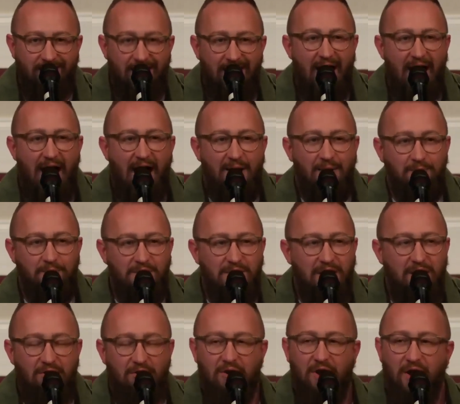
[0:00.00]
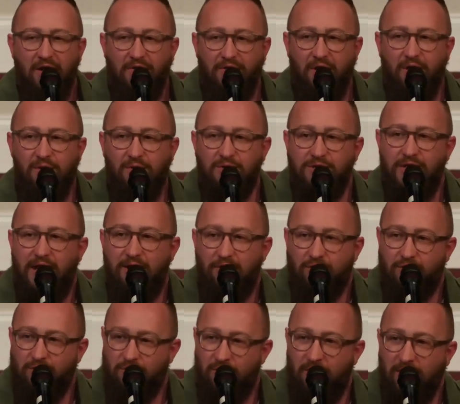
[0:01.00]
I'm near those that are
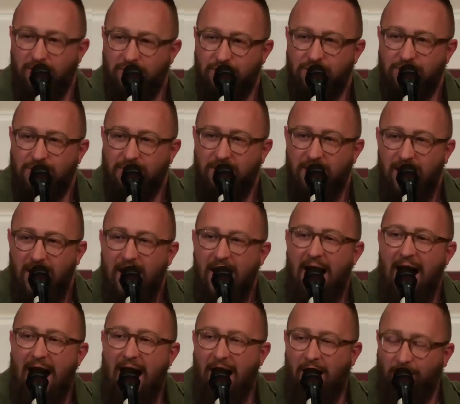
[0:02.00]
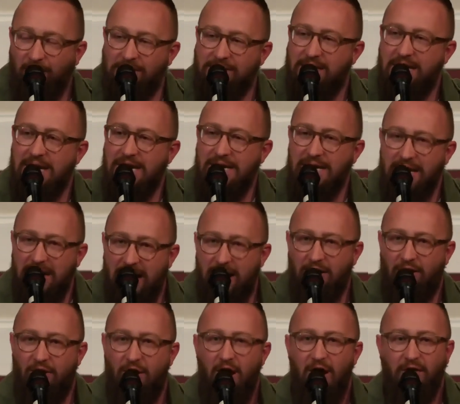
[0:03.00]
crushed. How is he
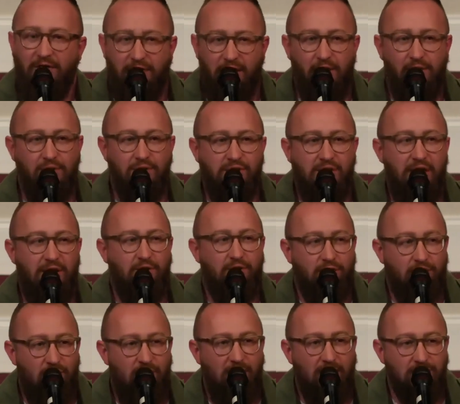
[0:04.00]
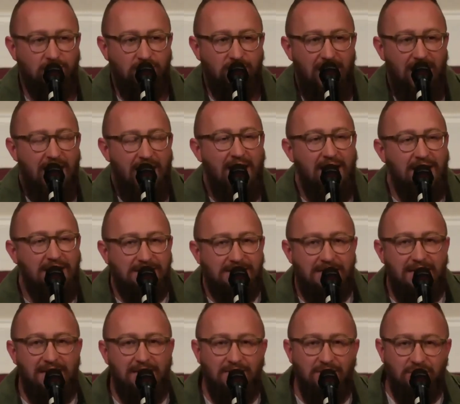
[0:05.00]
near those that are crushed? He
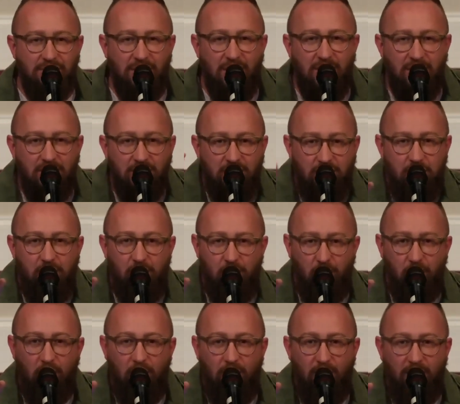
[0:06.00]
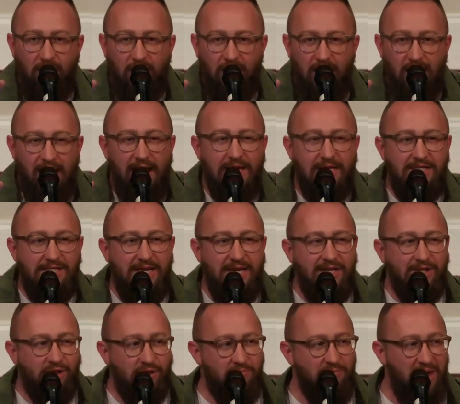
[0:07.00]
sends you. He
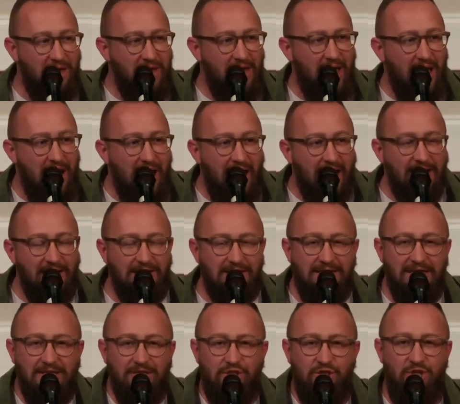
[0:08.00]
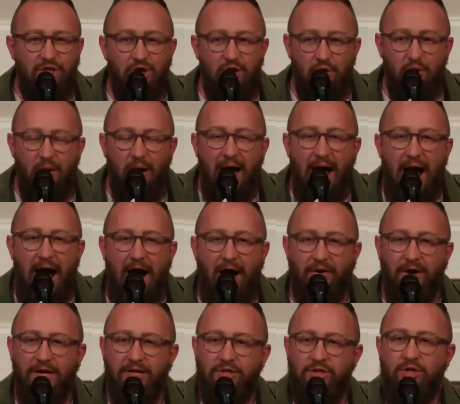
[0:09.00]
sends me and he sends you out
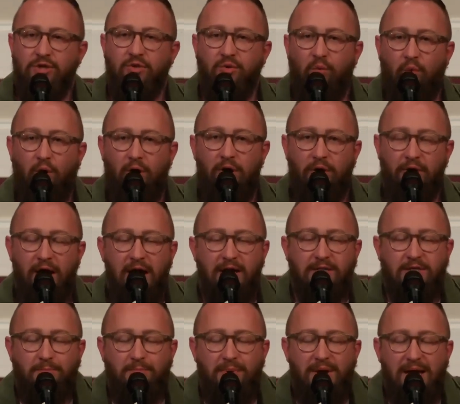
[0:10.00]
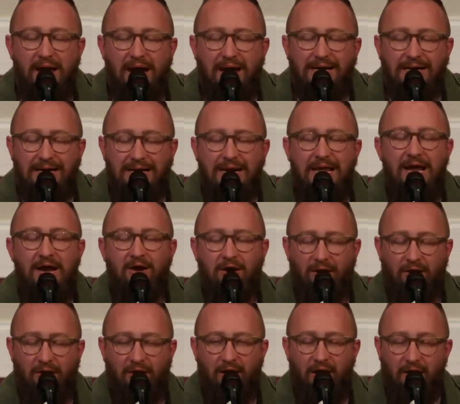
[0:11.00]
into the world to be
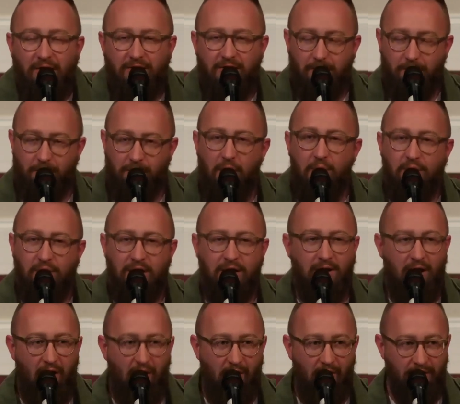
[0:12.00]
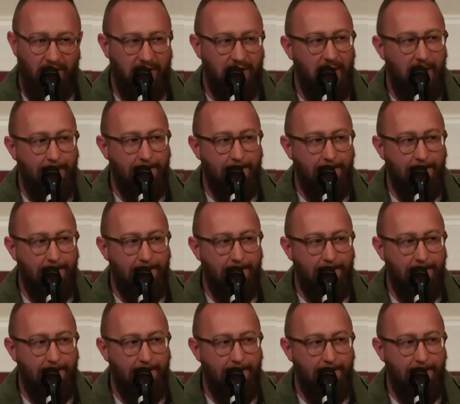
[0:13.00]
near the brokenhearted.